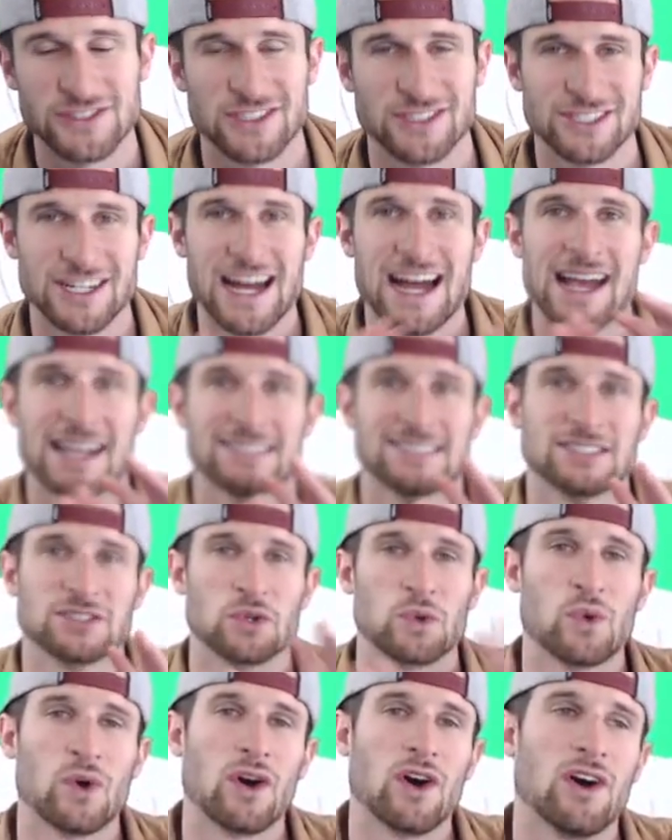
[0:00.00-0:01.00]
the giants as
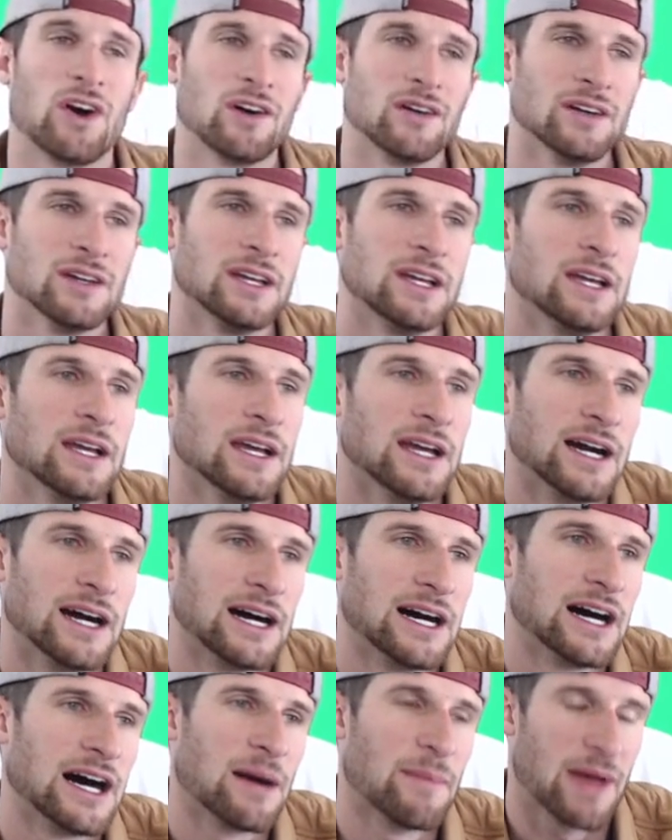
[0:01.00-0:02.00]
a wall,
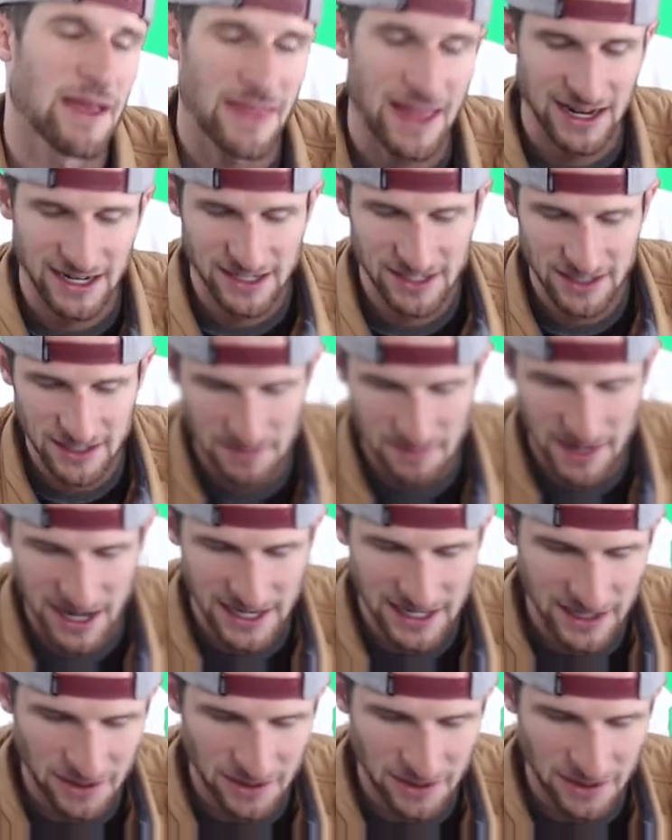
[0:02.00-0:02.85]
and that could have made